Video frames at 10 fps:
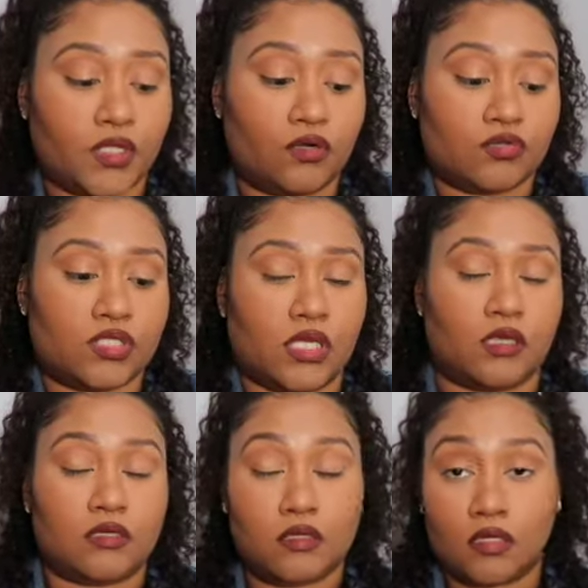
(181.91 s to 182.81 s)
Don't
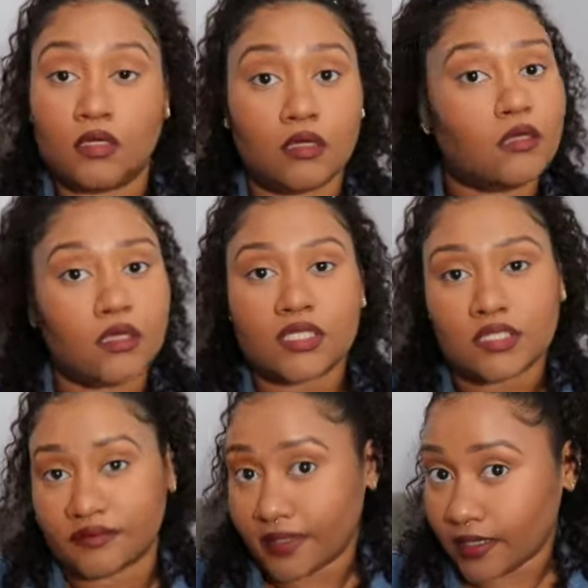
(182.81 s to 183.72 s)
say It's
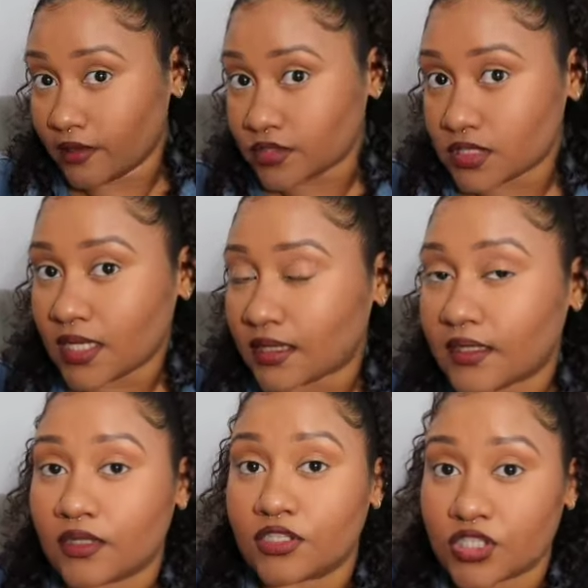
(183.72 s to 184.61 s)
all right. I'll just get
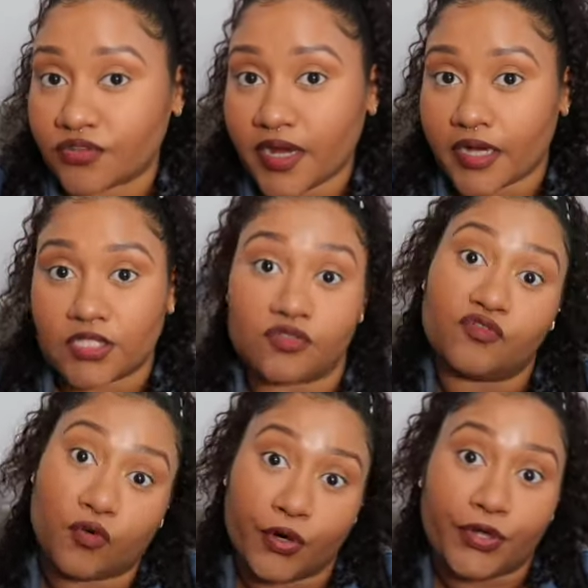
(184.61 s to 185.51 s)
the allergic reaction
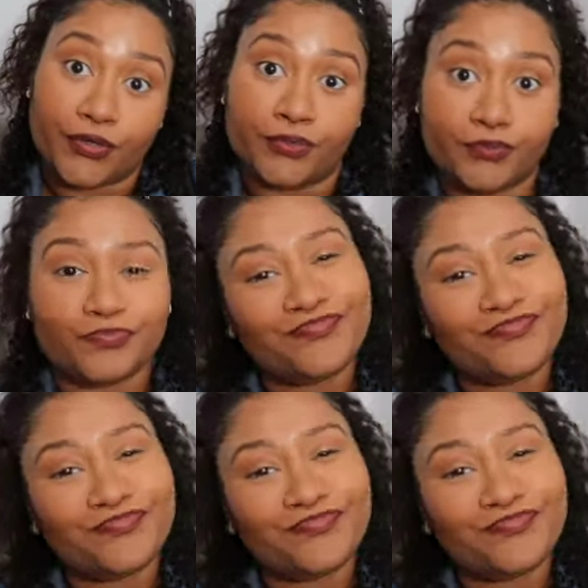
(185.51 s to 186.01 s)
for you.